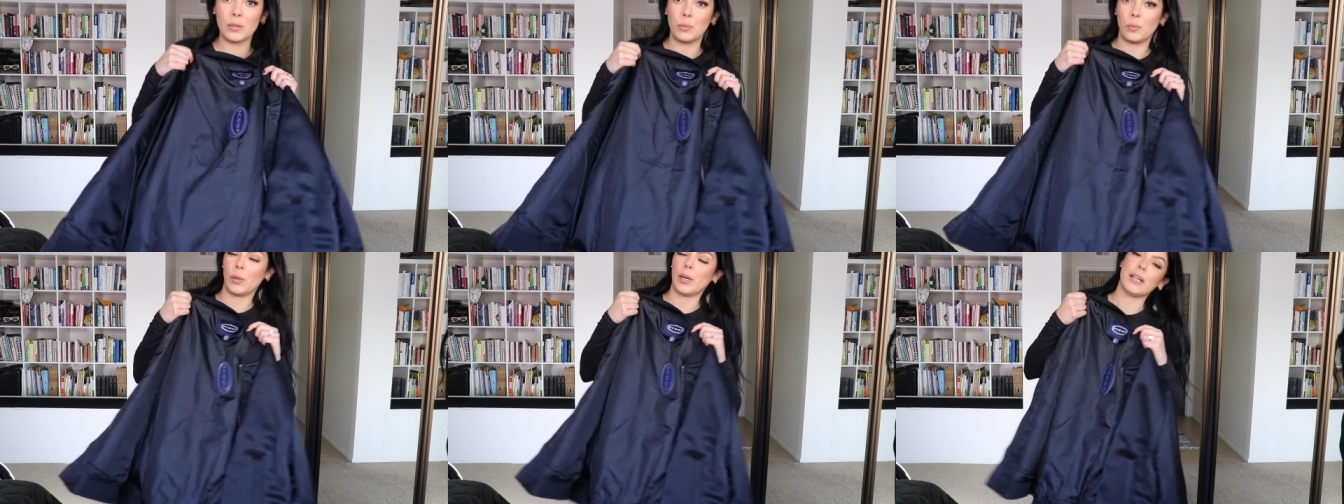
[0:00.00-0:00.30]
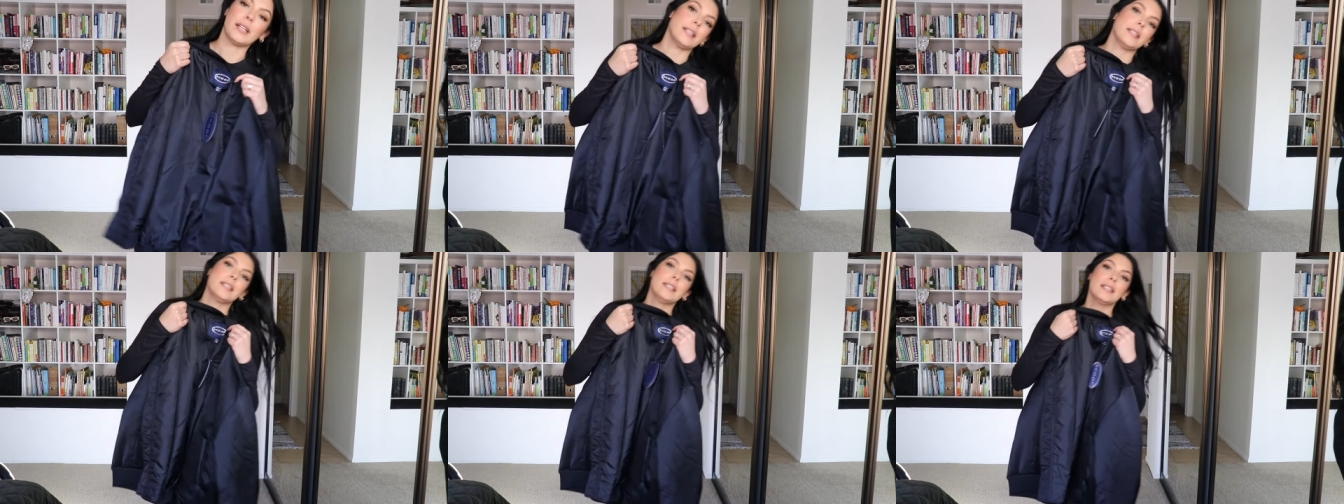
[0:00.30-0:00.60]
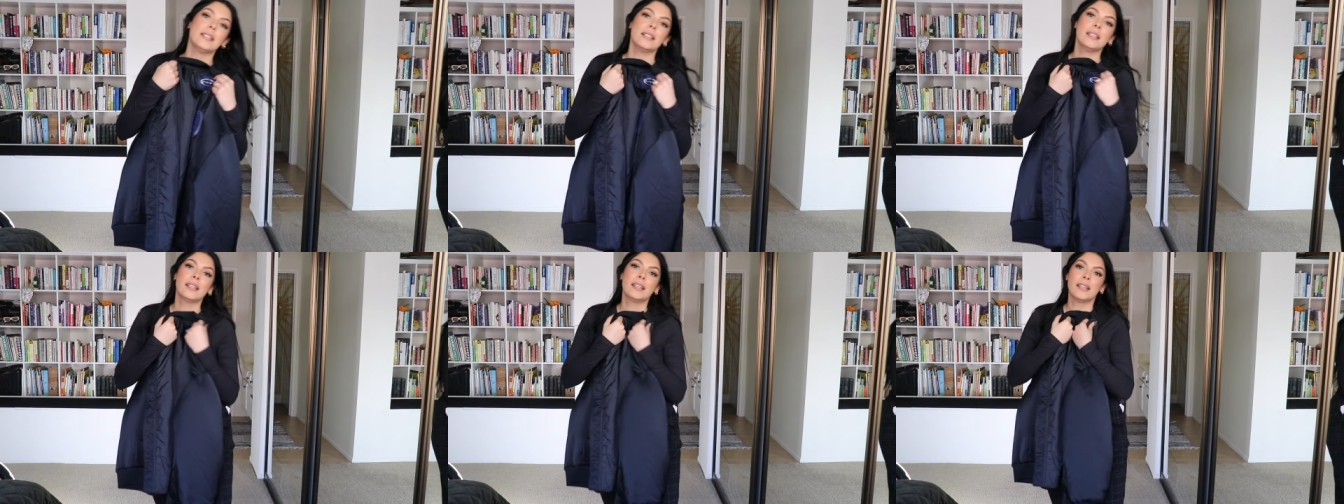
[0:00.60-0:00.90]

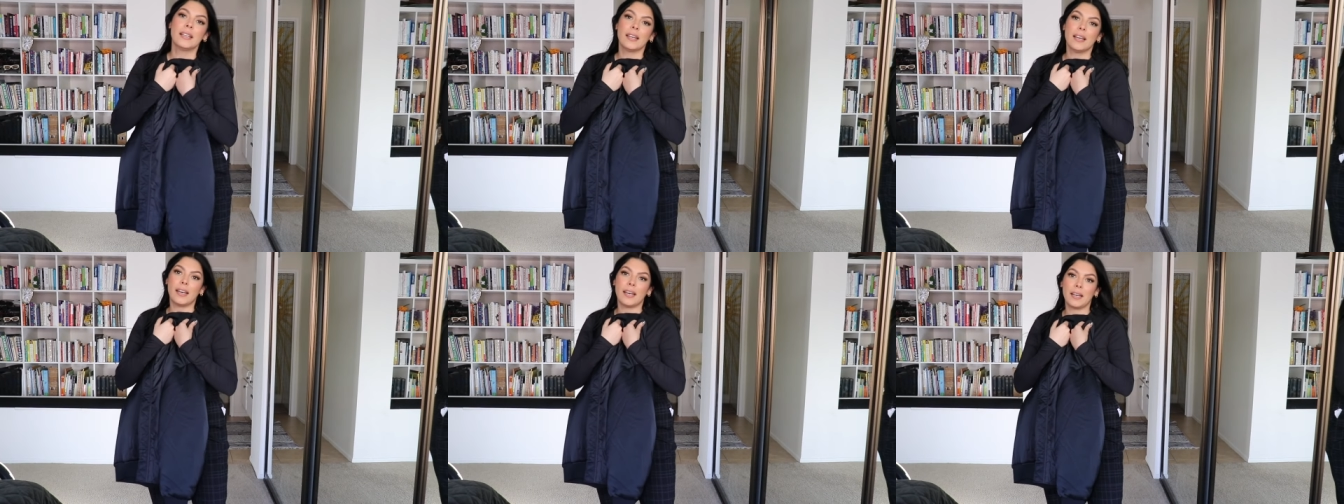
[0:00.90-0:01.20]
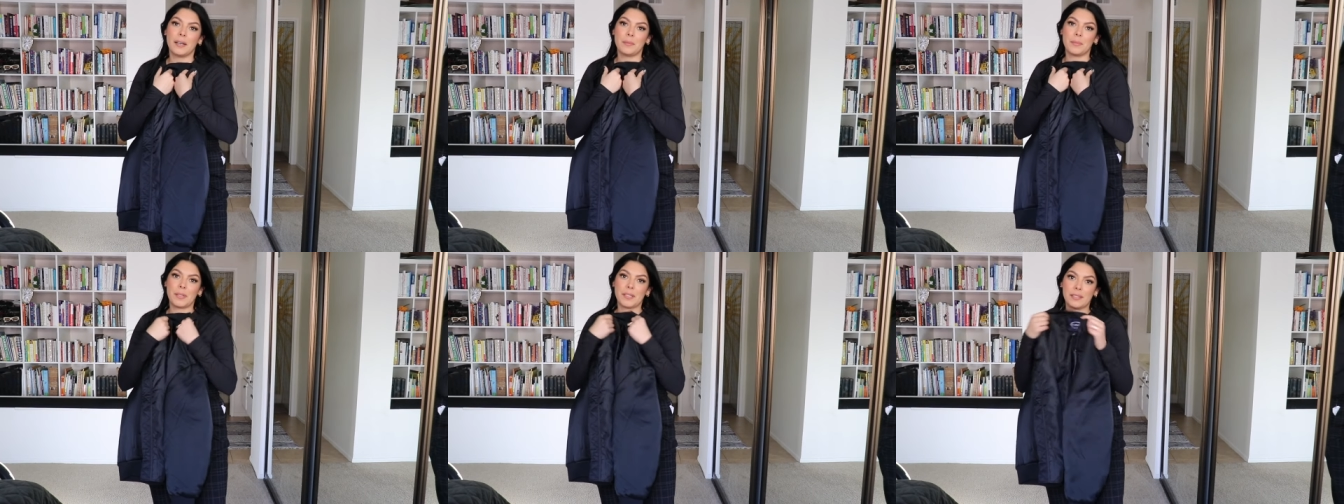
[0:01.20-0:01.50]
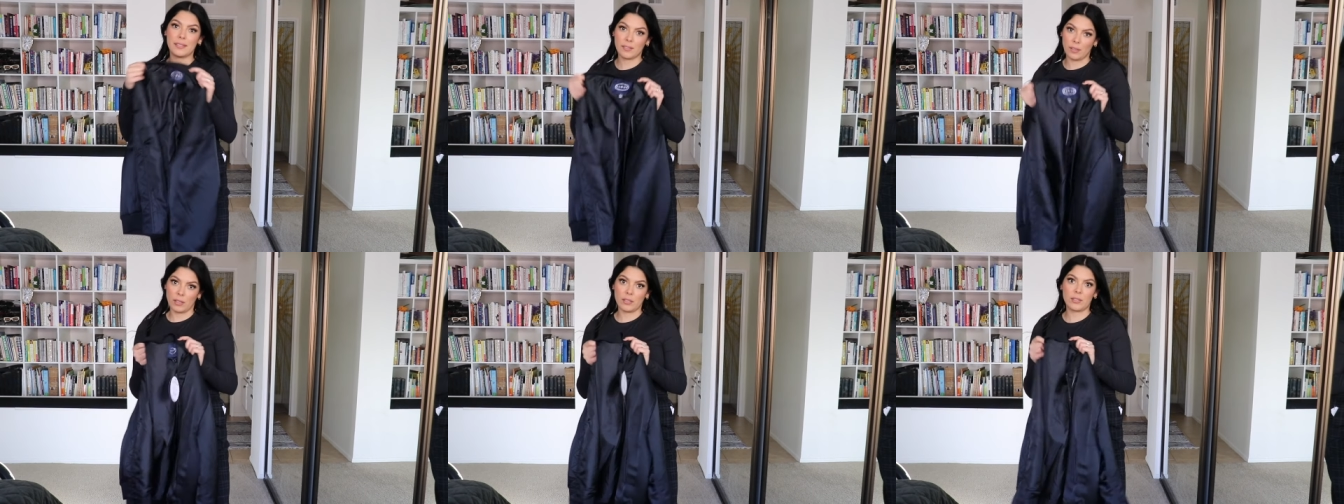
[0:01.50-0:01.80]
one.
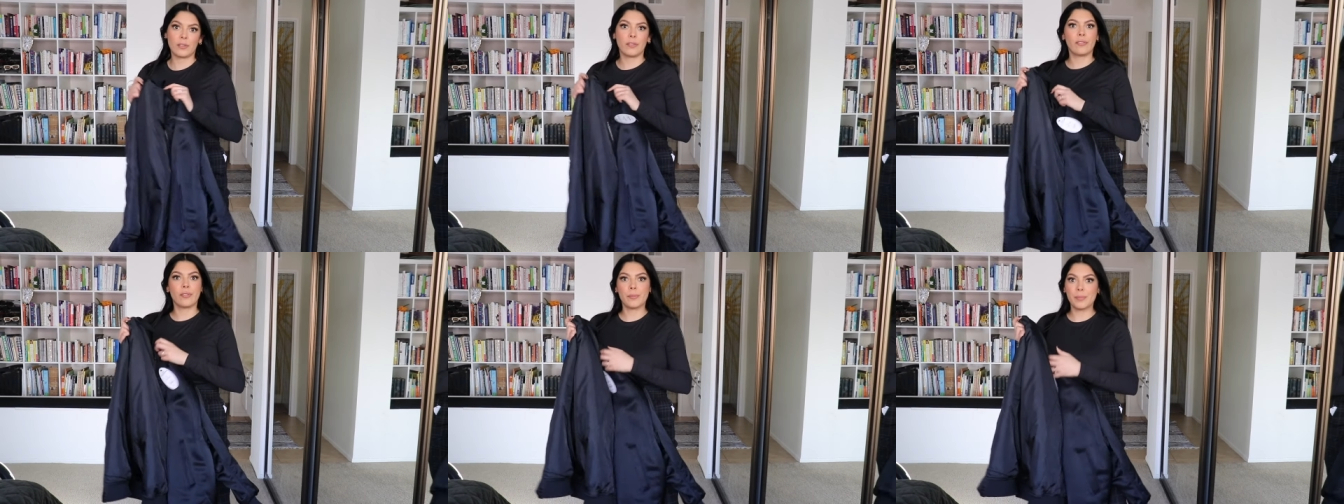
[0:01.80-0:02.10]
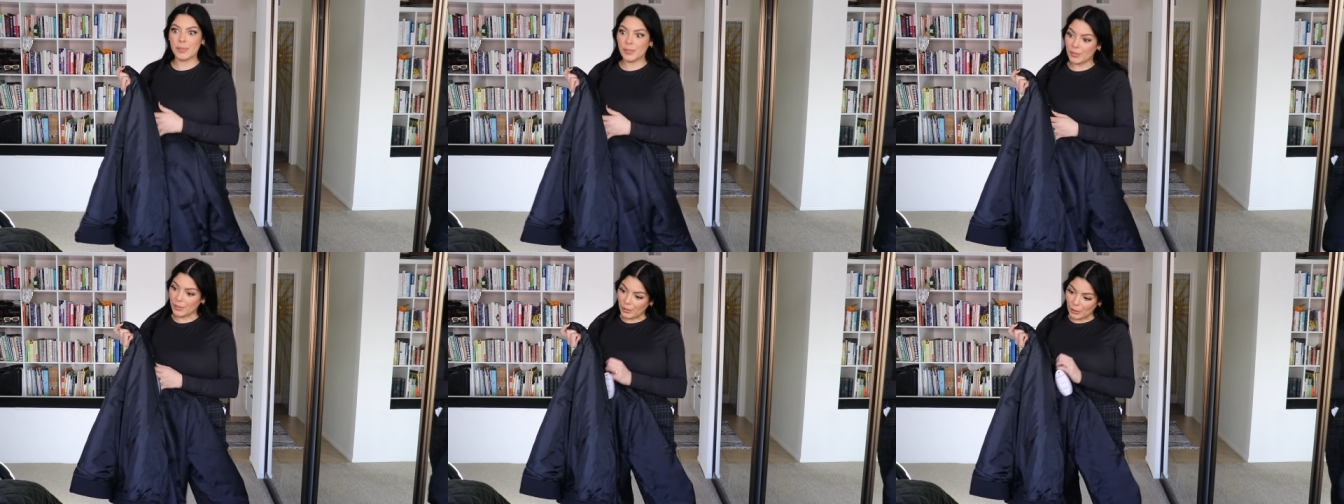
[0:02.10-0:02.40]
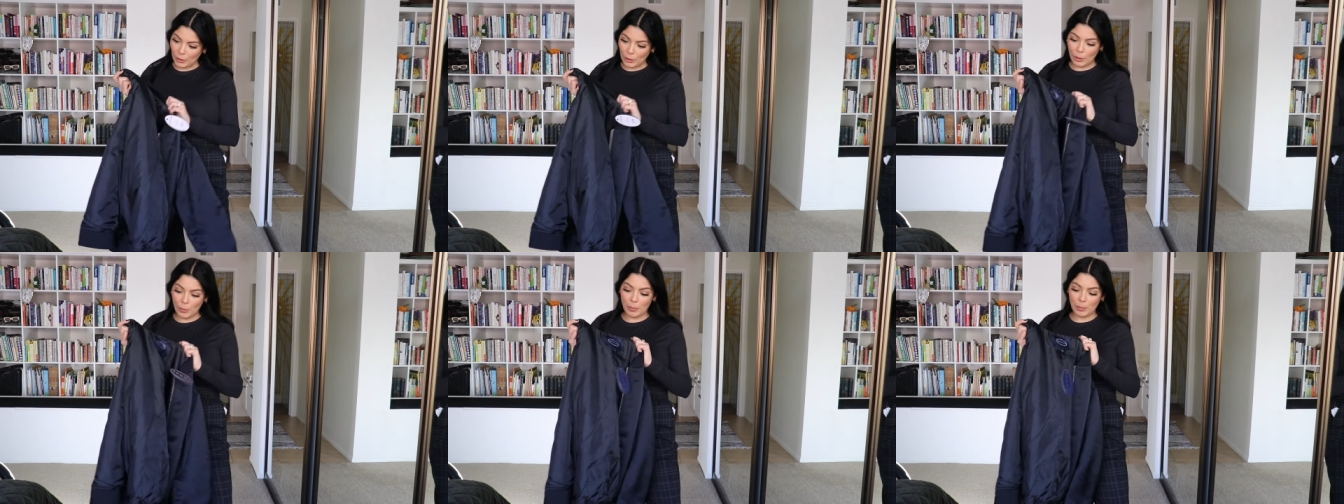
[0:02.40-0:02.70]
This is also from
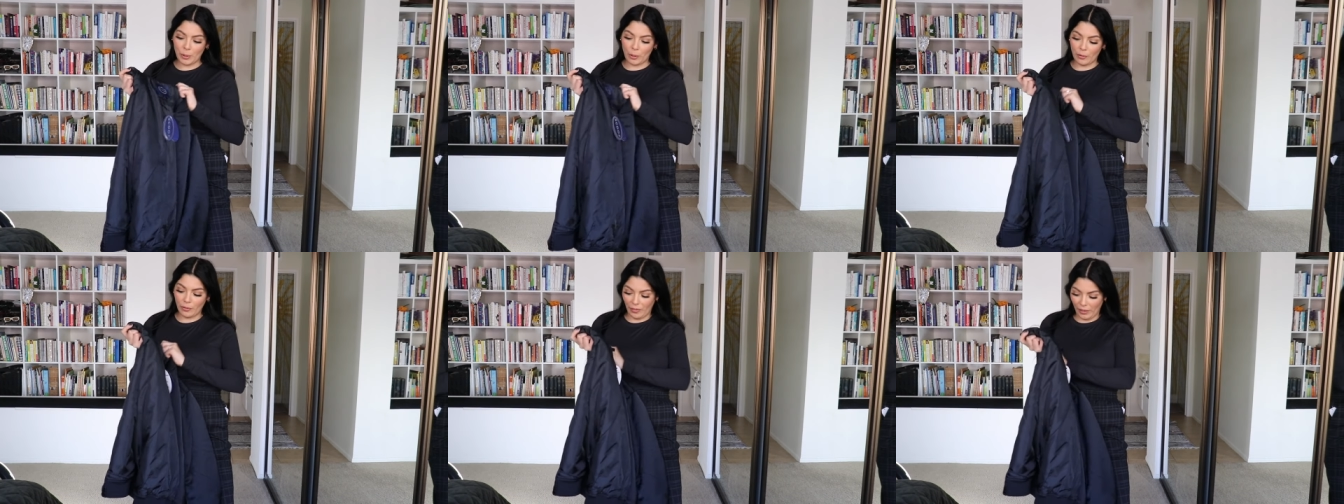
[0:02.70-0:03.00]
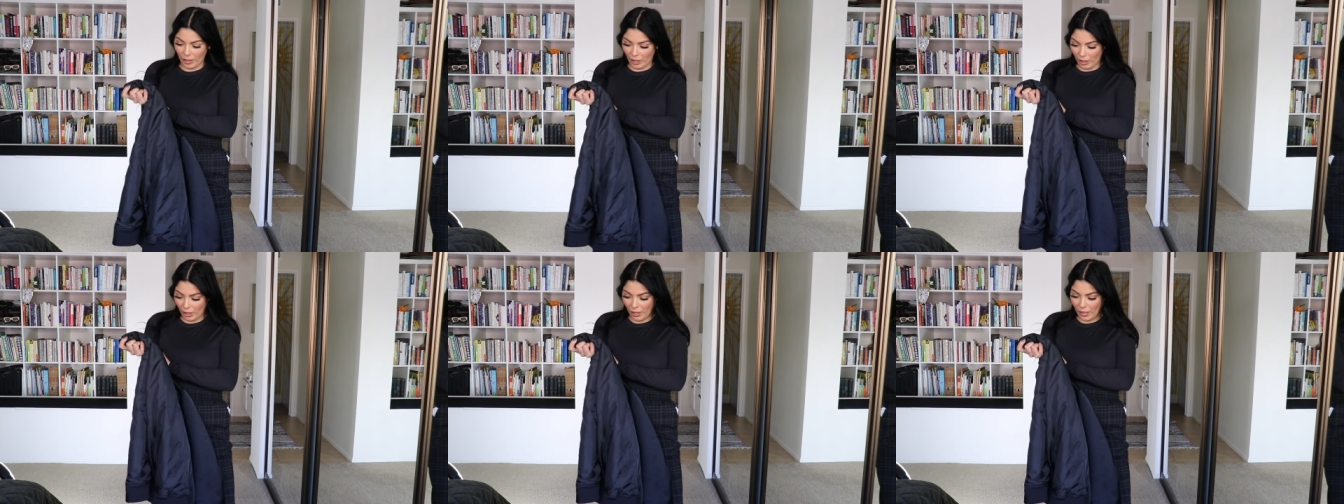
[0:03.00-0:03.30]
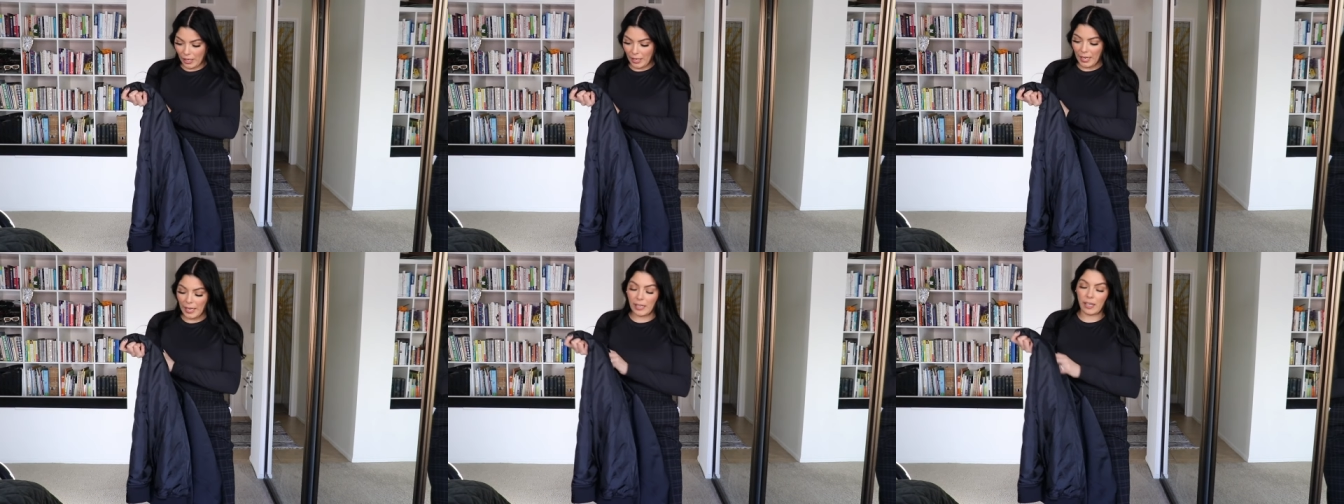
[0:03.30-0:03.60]
Scoop, go
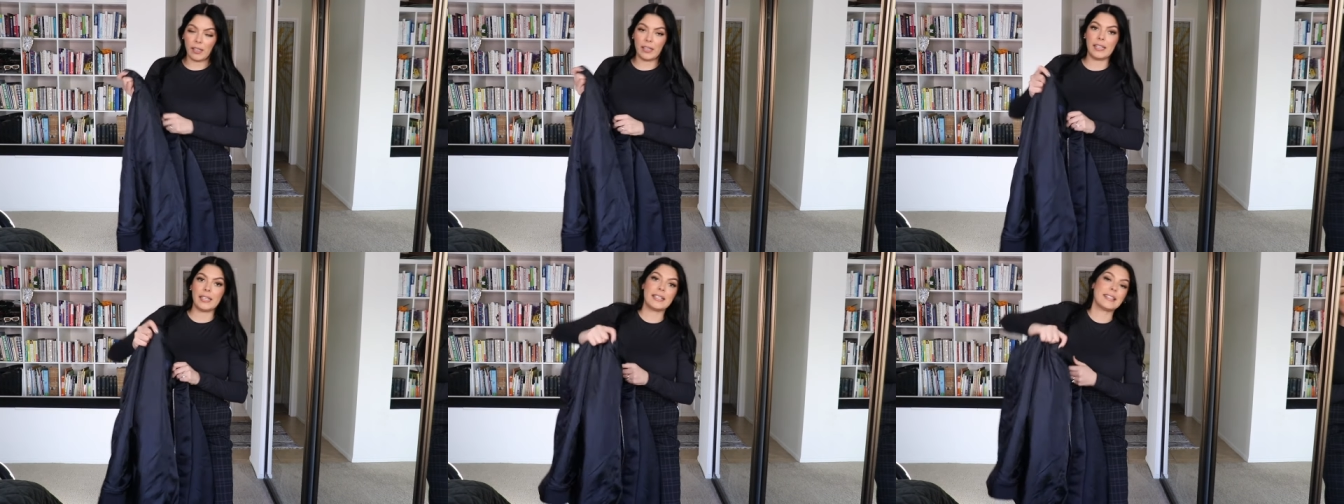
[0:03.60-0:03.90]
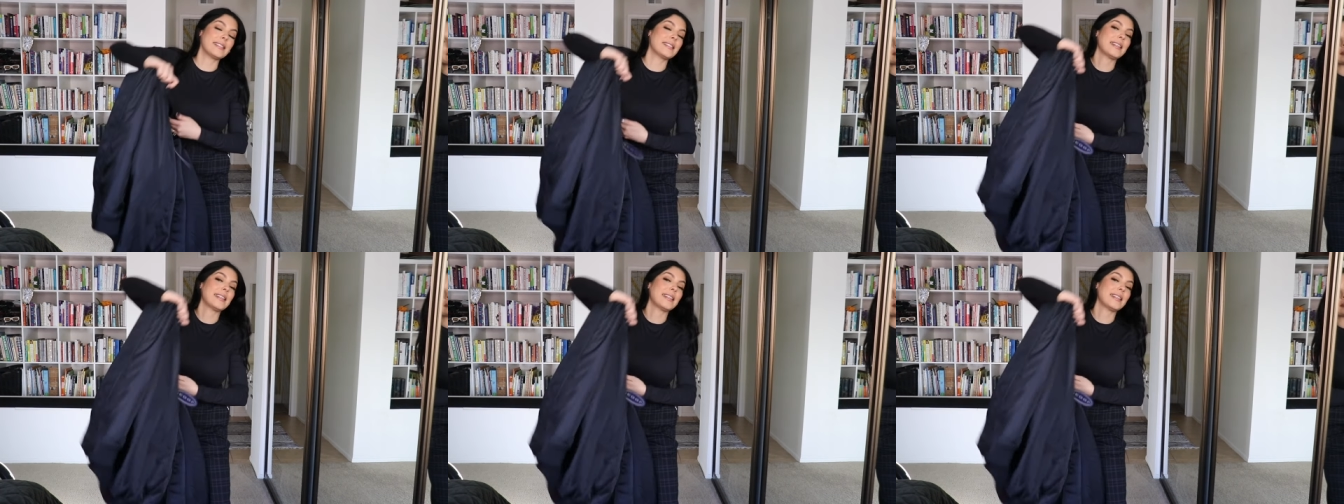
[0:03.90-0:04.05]
figure. I got it in a